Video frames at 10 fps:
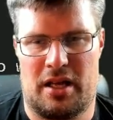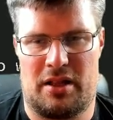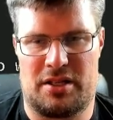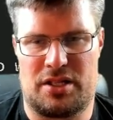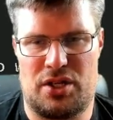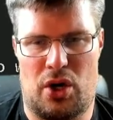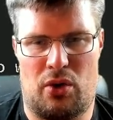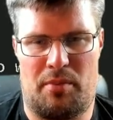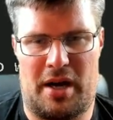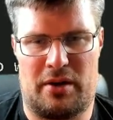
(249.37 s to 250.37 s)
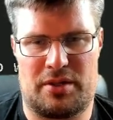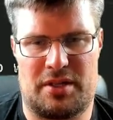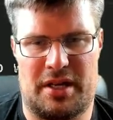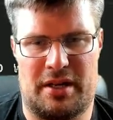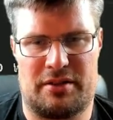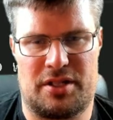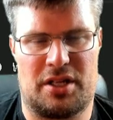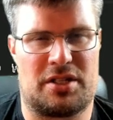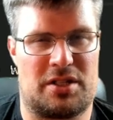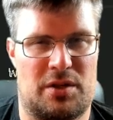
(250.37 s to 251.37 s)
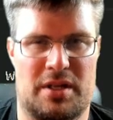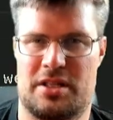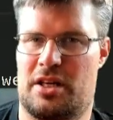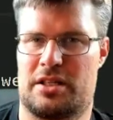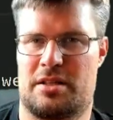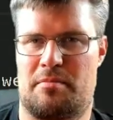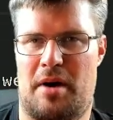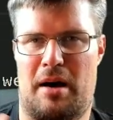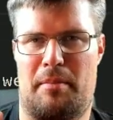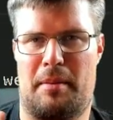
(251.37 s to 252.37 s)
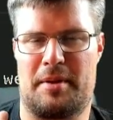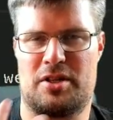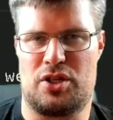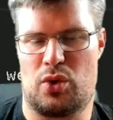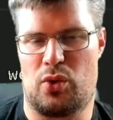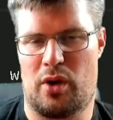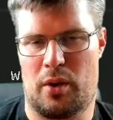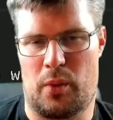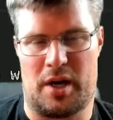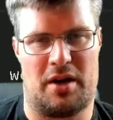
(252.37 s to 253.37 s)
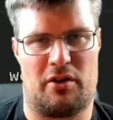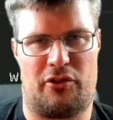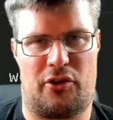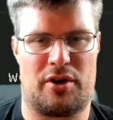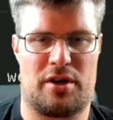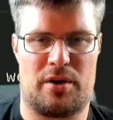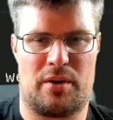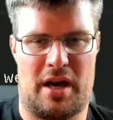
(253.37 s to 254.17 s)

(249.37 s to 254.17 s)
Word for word: this no browser here is just so it doesn't pop up a new window for you,